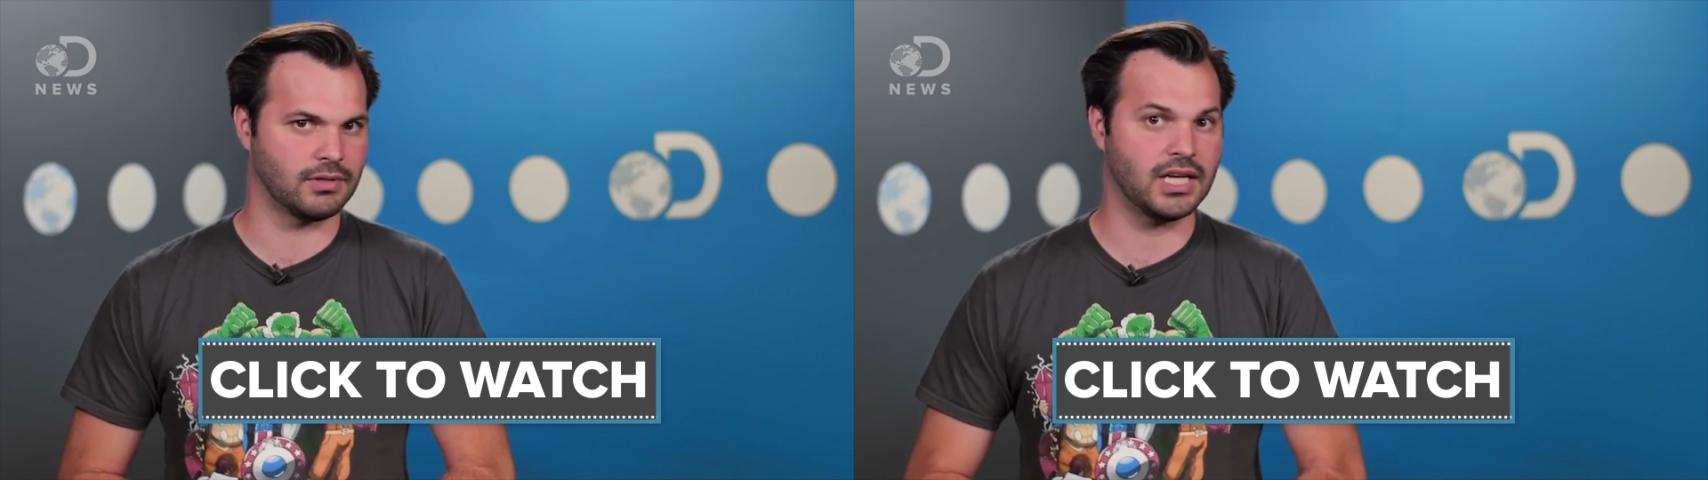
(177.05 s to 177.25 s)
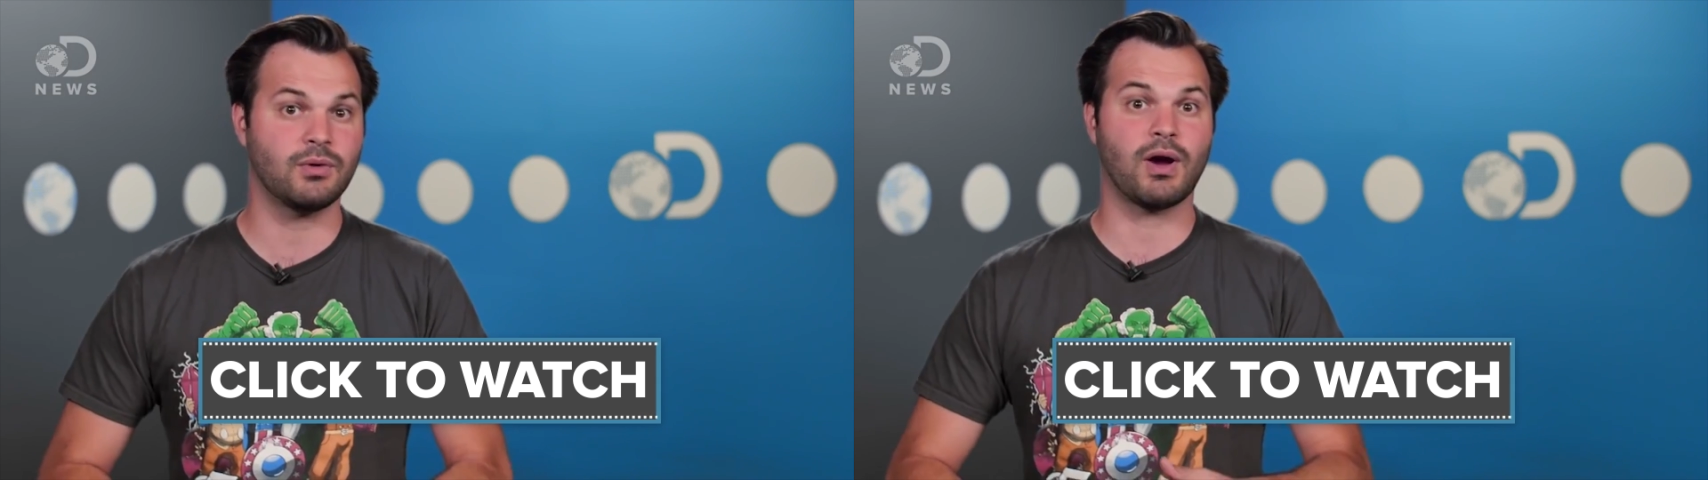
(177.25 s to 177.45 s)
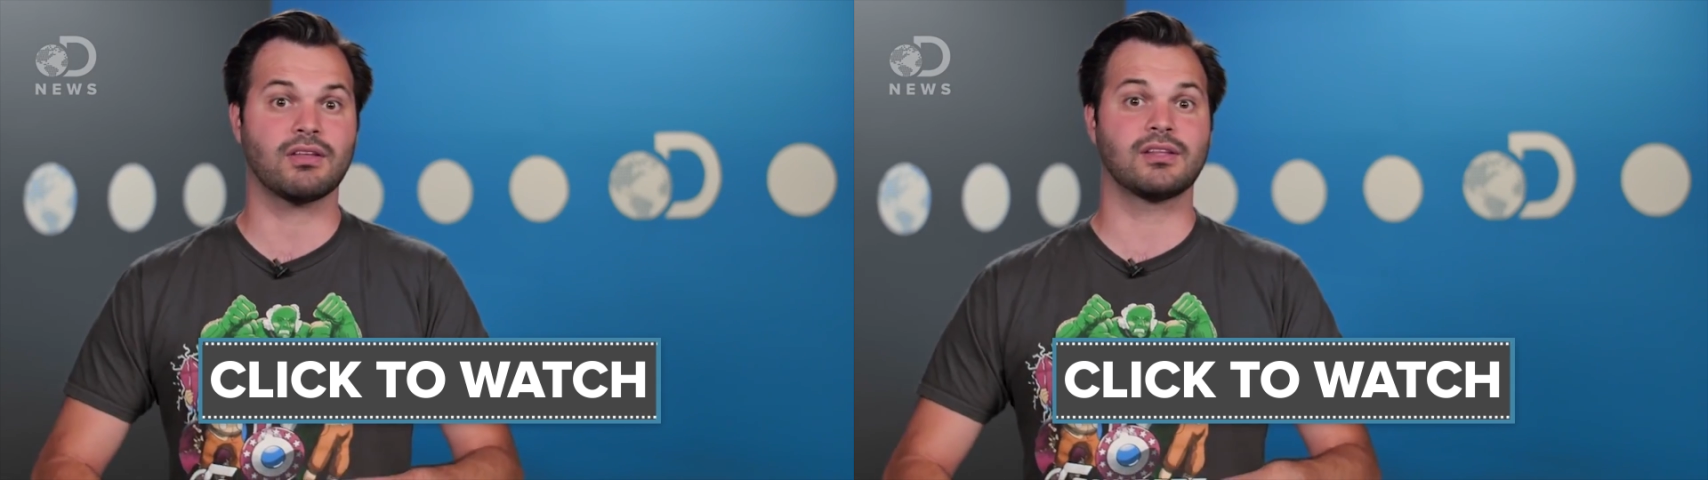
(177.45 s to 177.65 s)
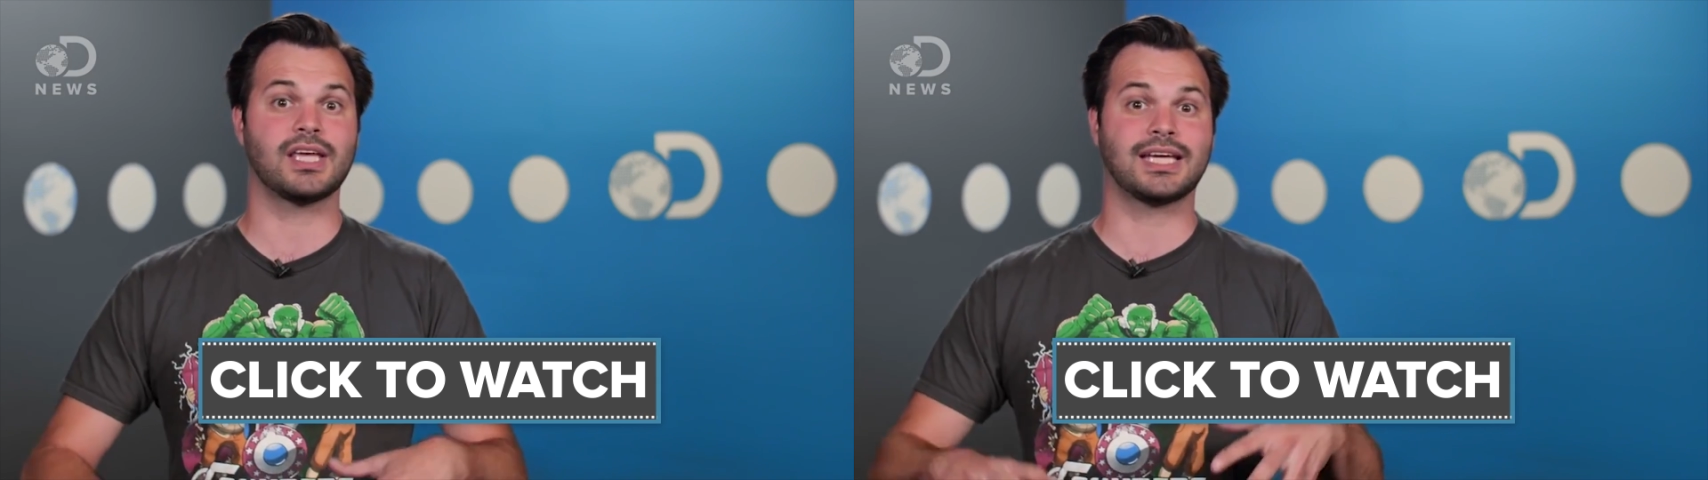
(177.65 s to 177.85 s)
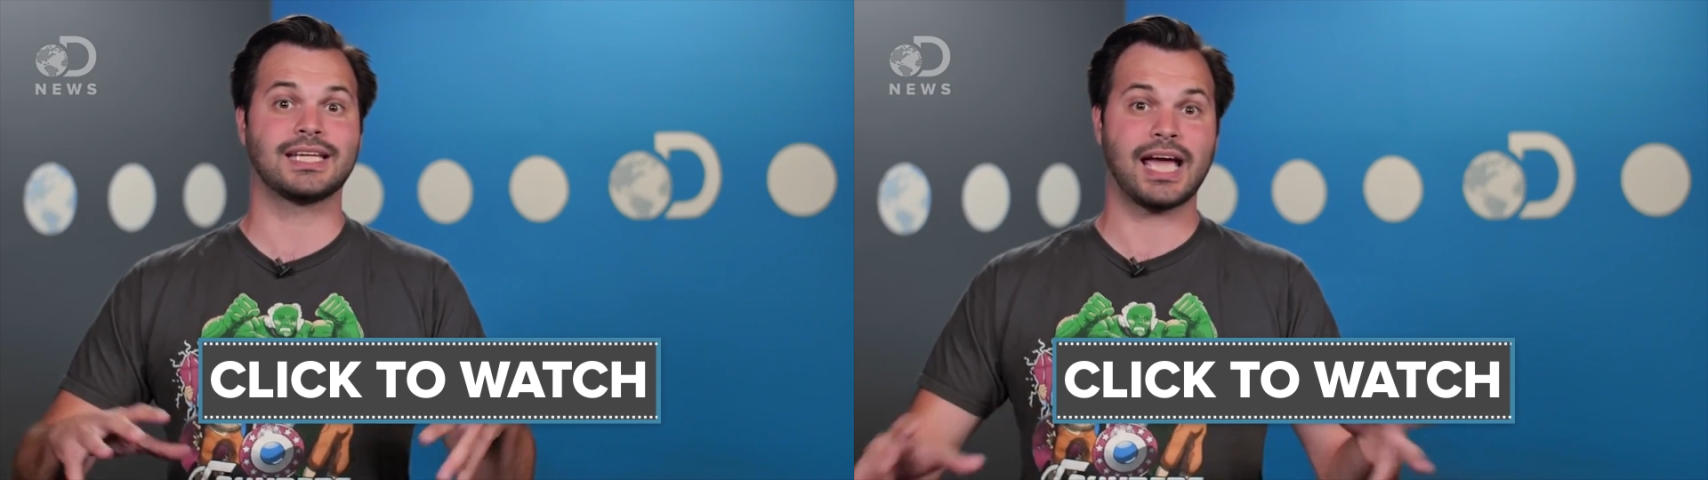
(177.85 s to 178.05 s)
Anywhere that
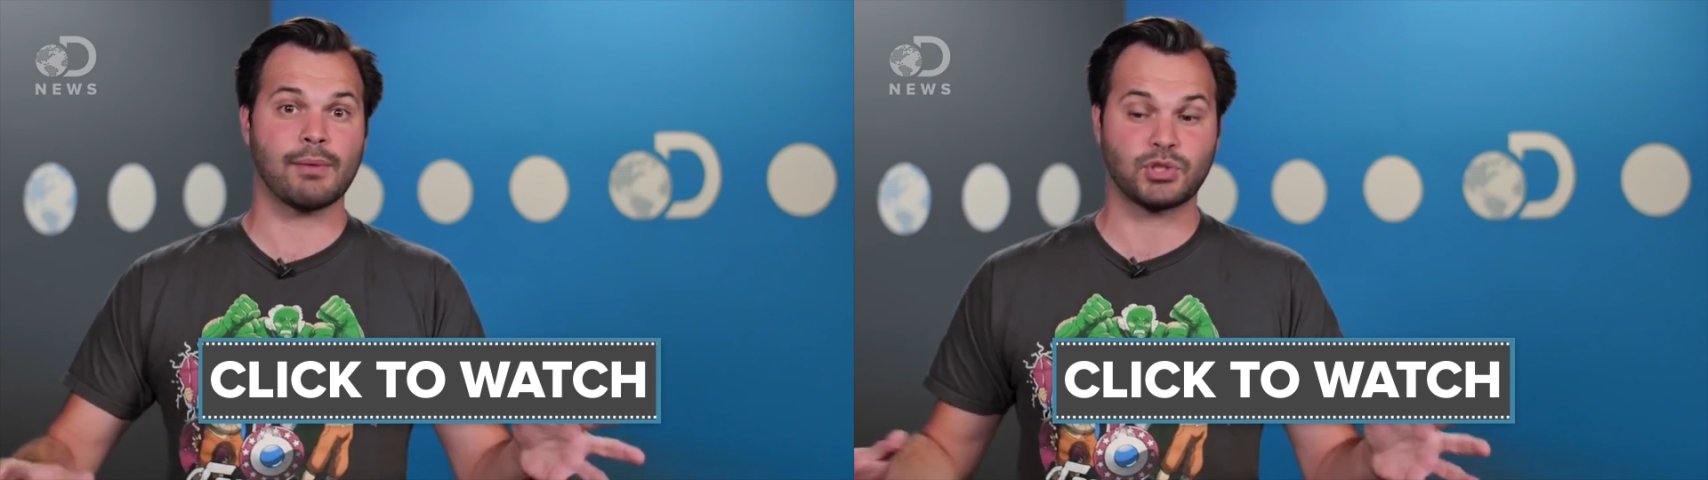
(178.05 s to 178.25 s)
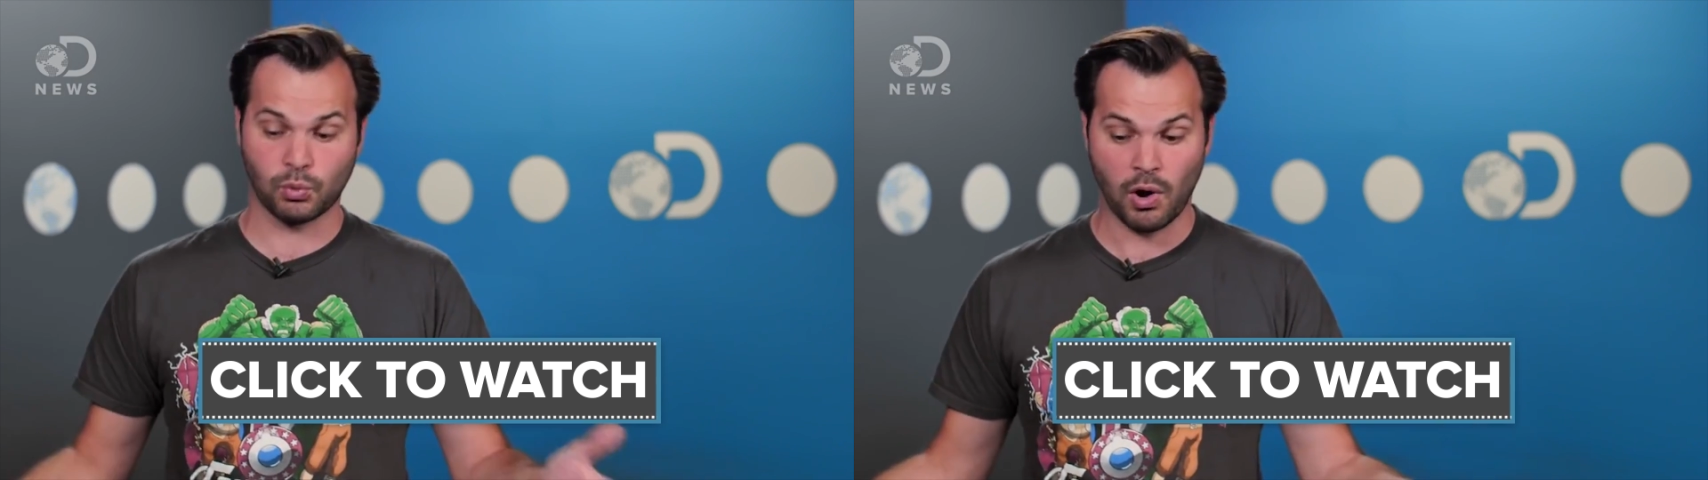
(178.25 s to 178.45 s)
they can capture